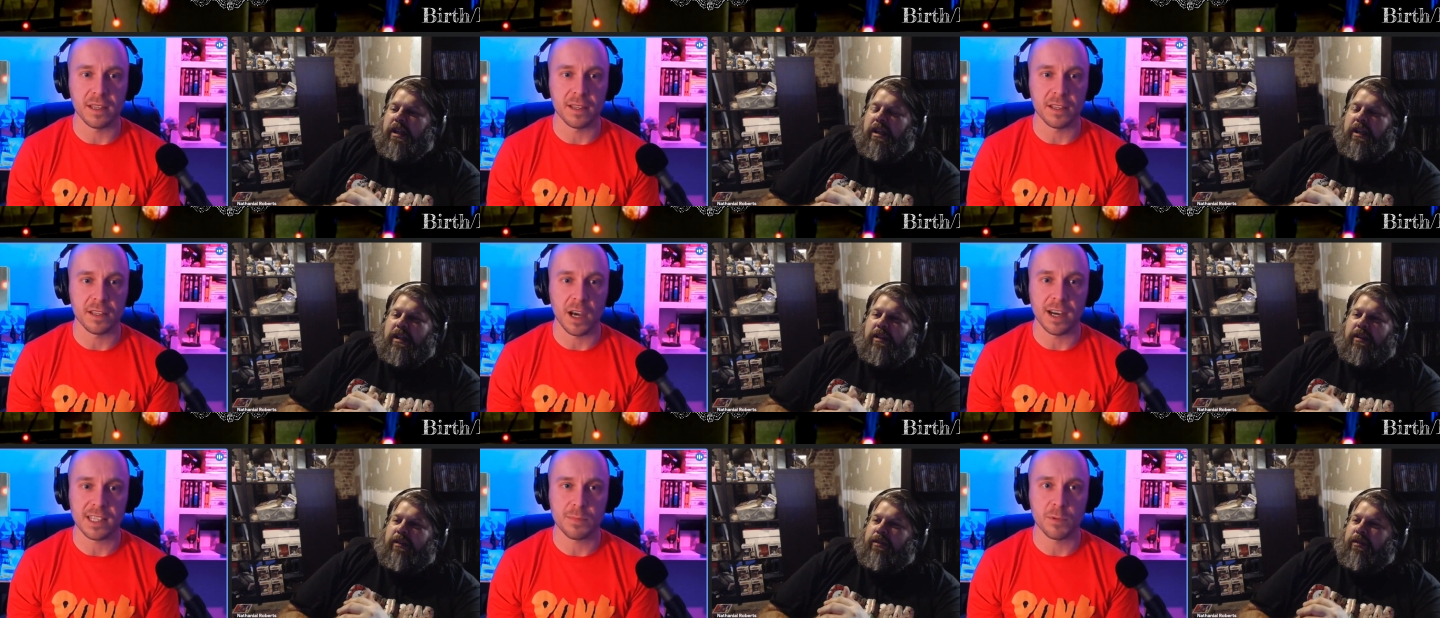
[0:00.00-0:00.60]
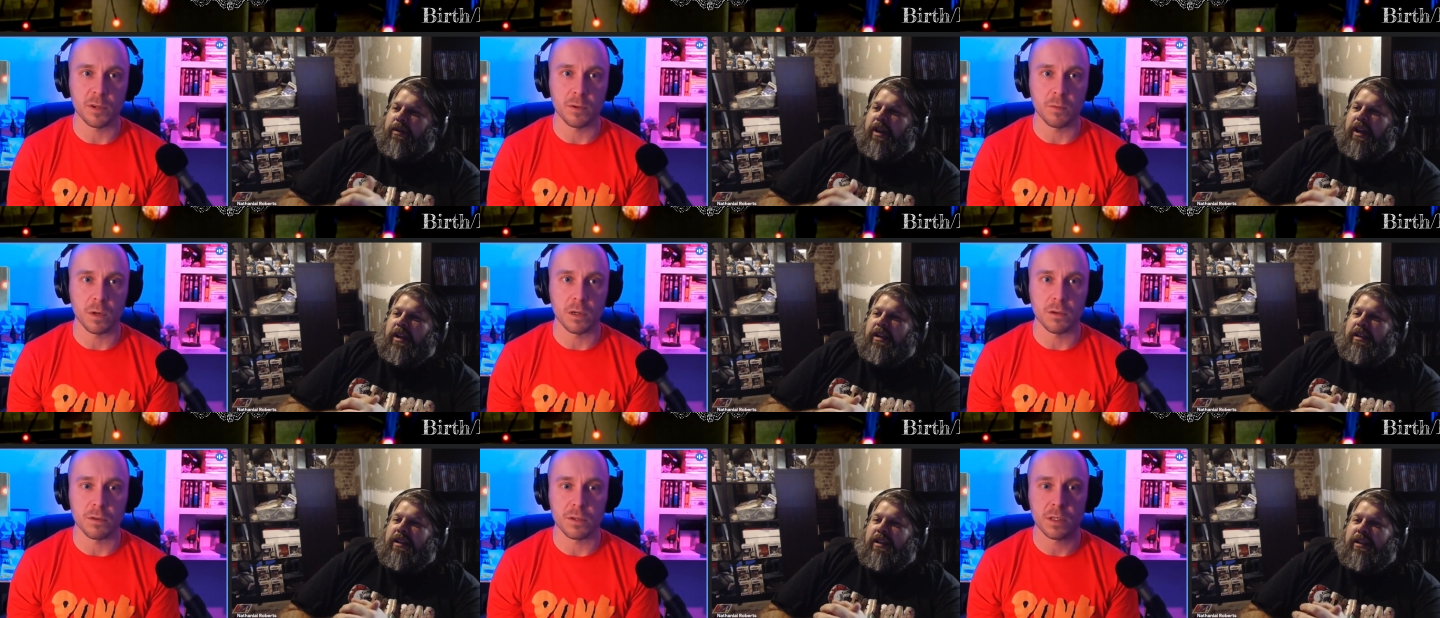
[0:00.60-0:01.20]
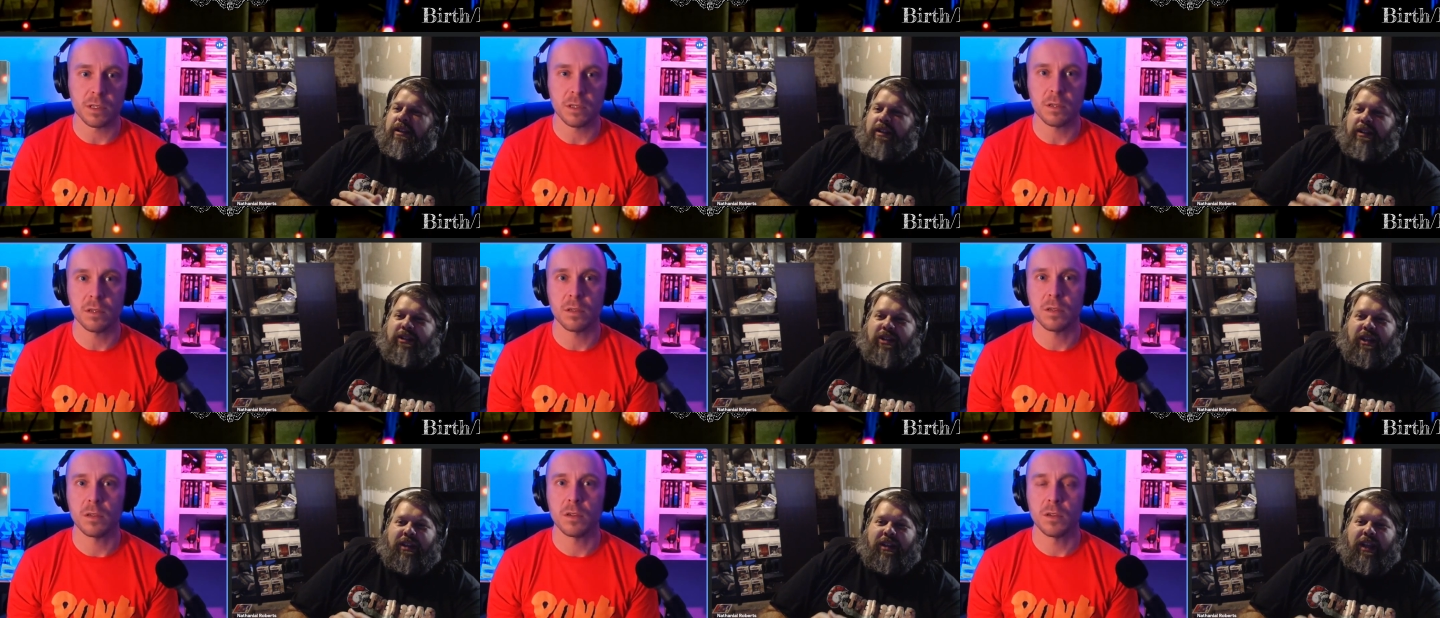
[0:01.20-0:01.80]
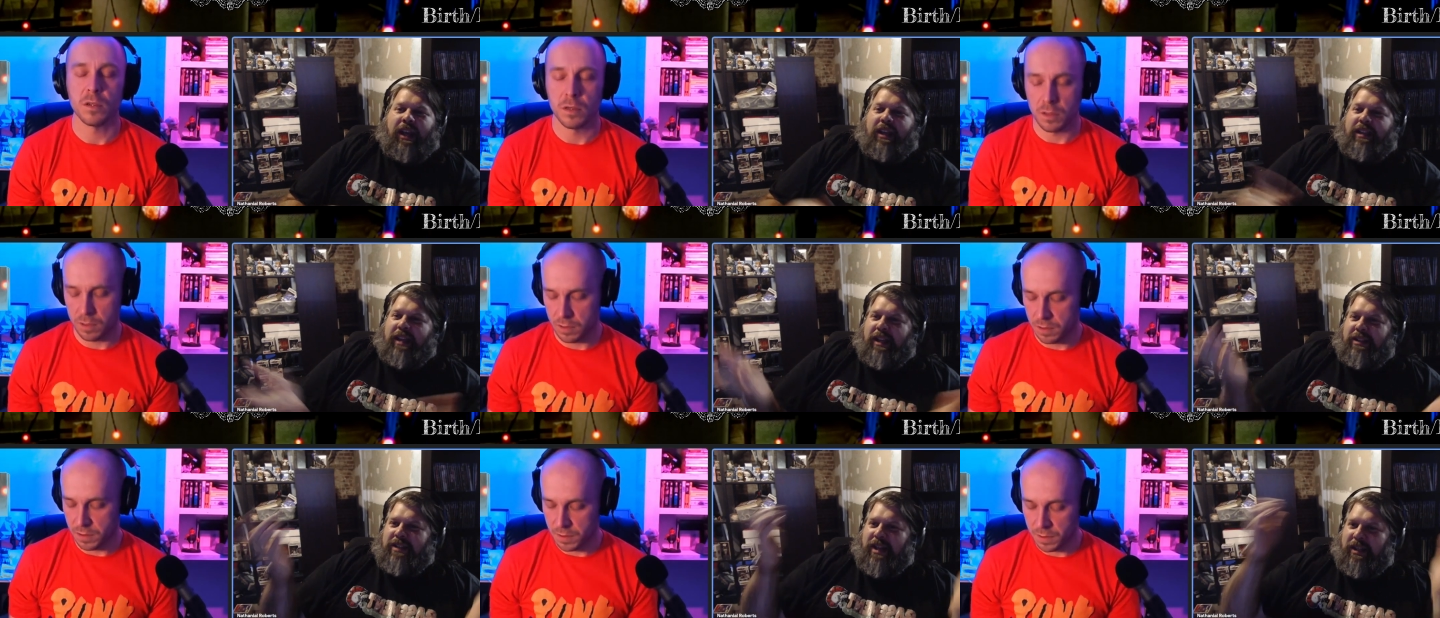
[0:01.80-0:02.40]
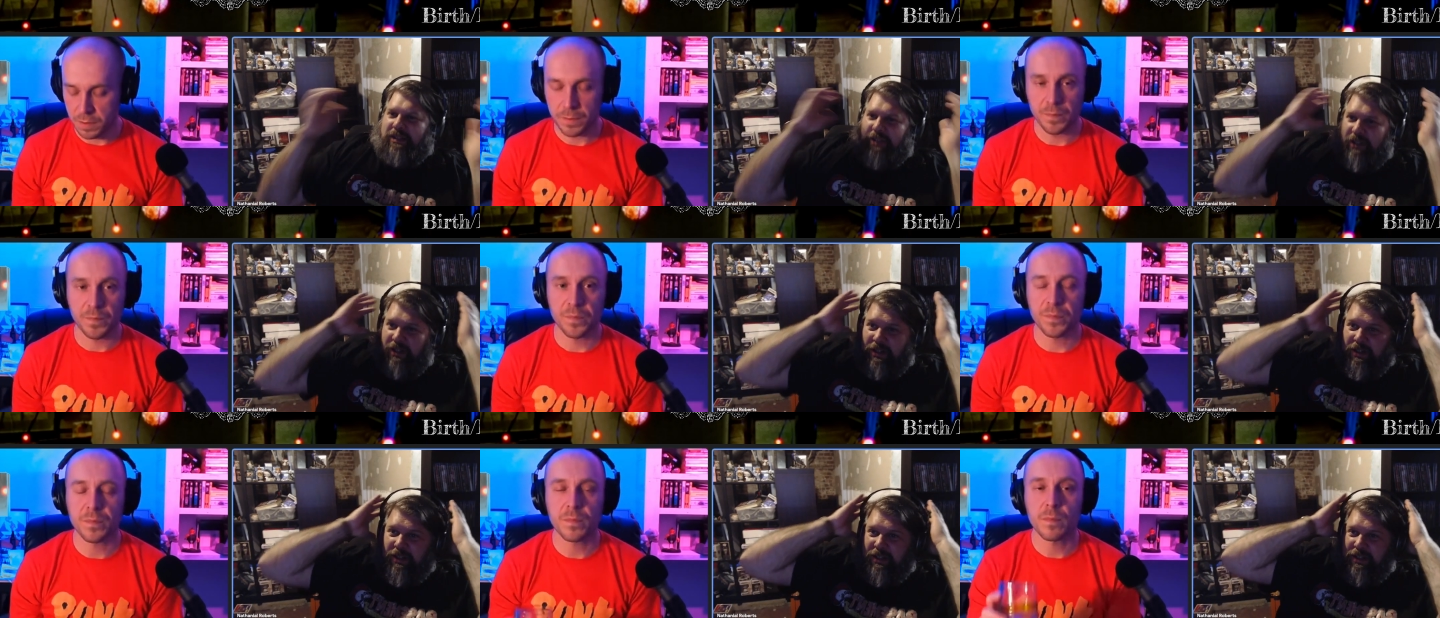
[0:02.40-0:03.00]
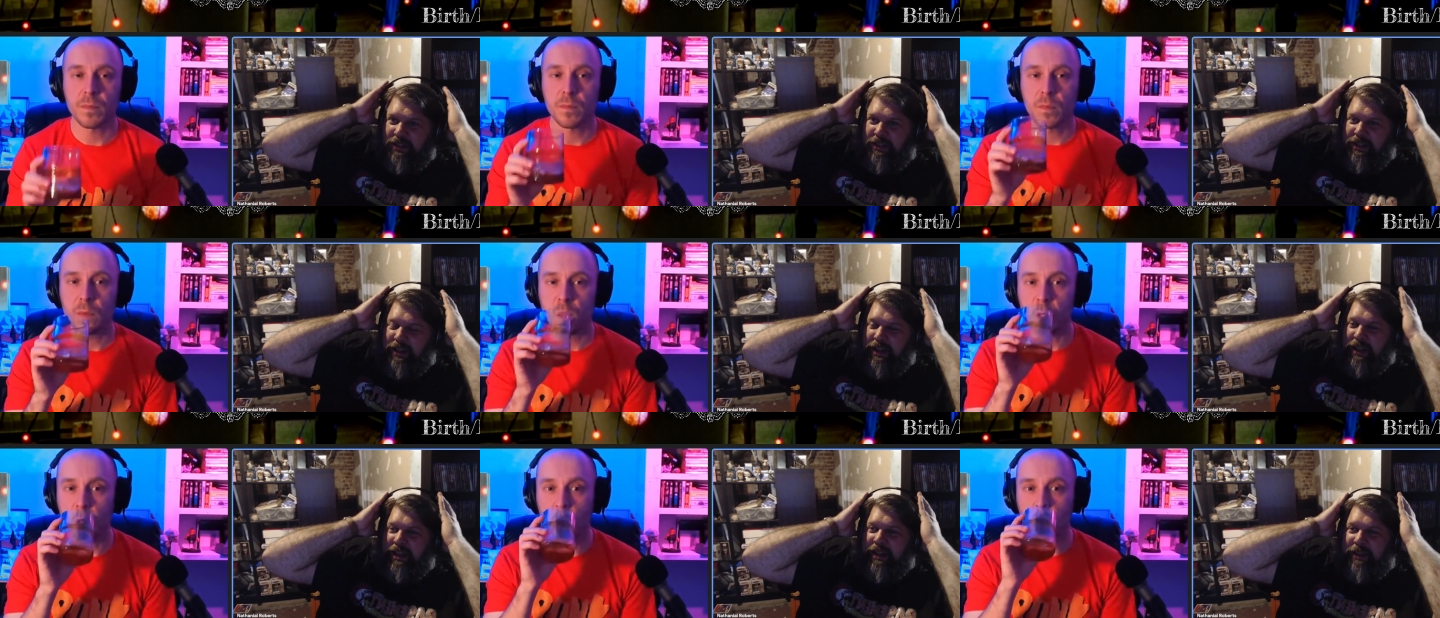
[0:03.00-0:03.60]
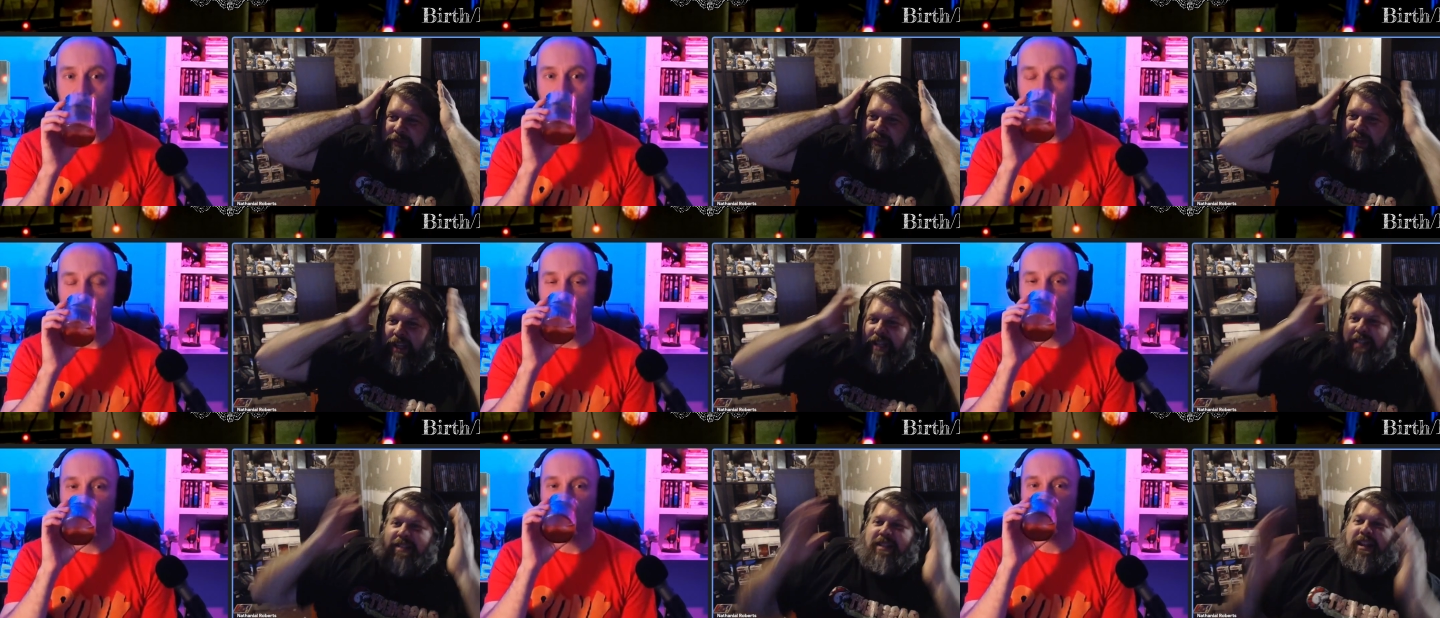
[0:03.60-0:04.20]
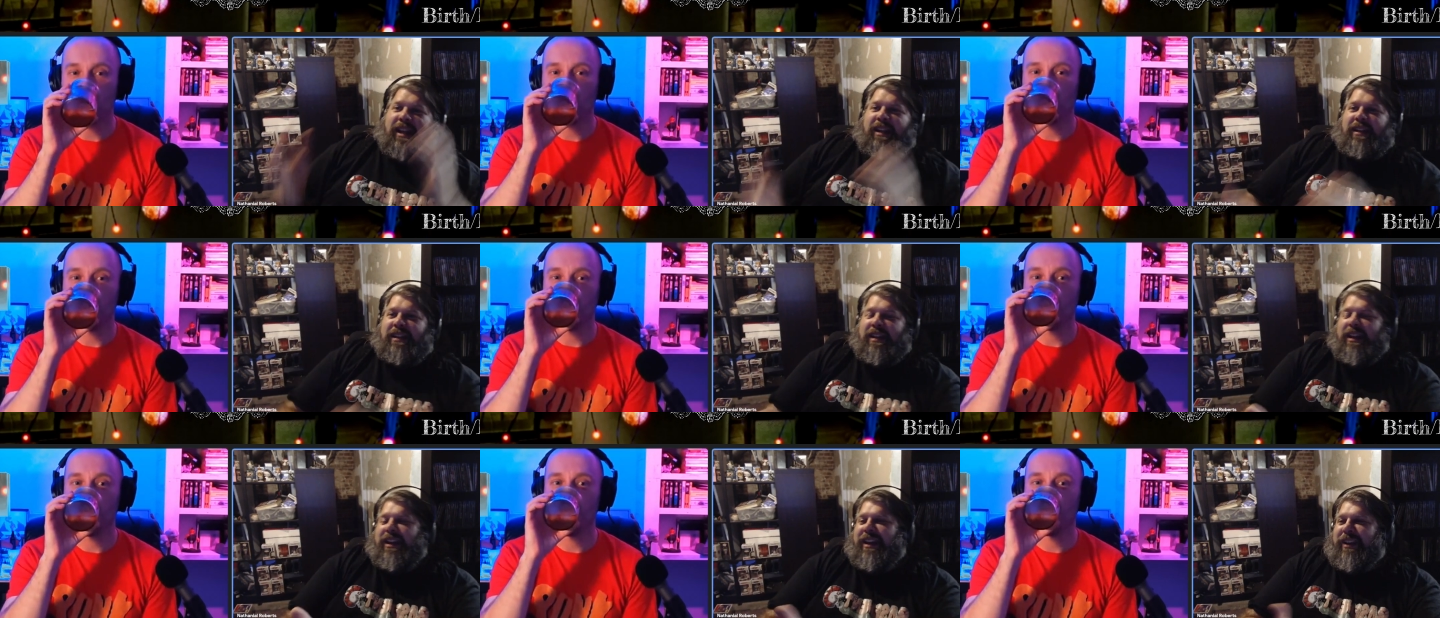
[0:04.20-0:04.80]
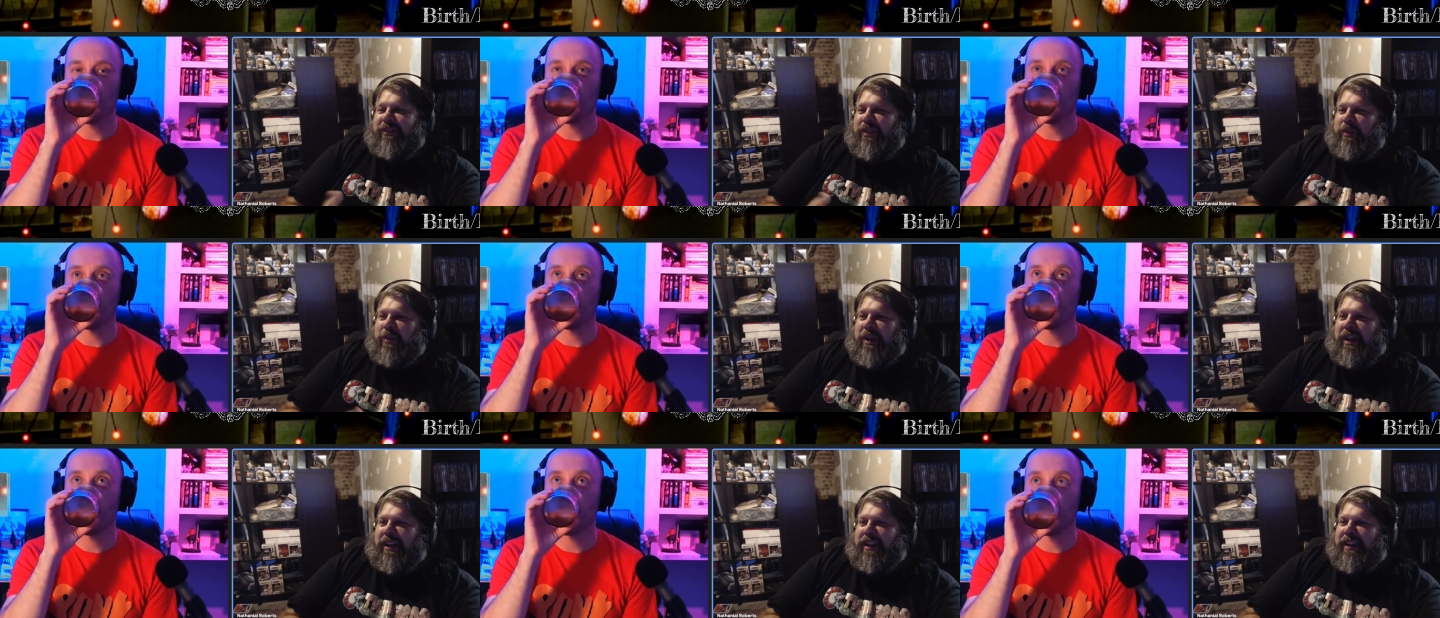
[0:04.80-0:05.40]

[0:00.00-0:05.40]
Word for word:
Speaker 1: in the hospital, right. Rose. Yeah, yeah, Doctor uh, Frankenstein, if you will.